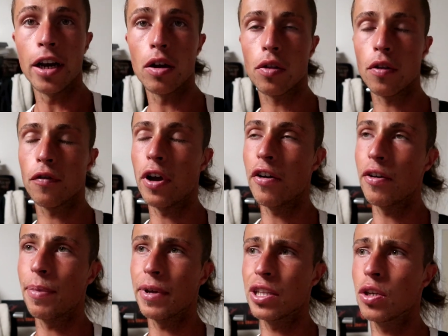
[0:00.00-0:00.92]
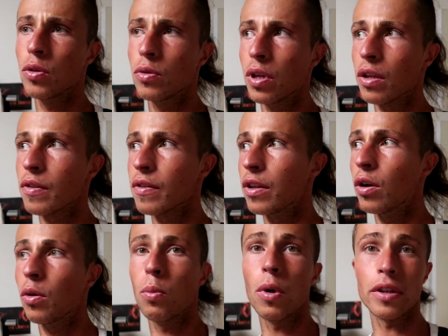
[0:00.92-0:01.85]
And also, for everybody who doesn't
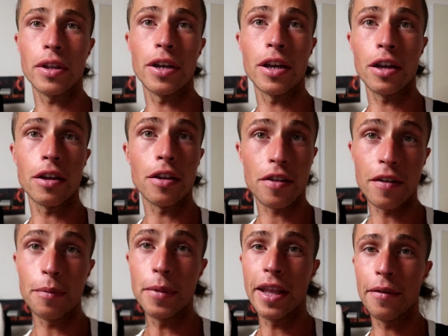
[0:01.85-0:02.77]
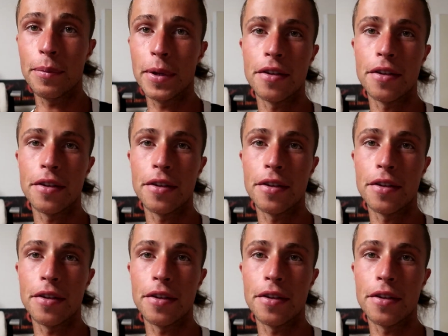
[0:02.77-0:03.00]
know what a 7-Eleven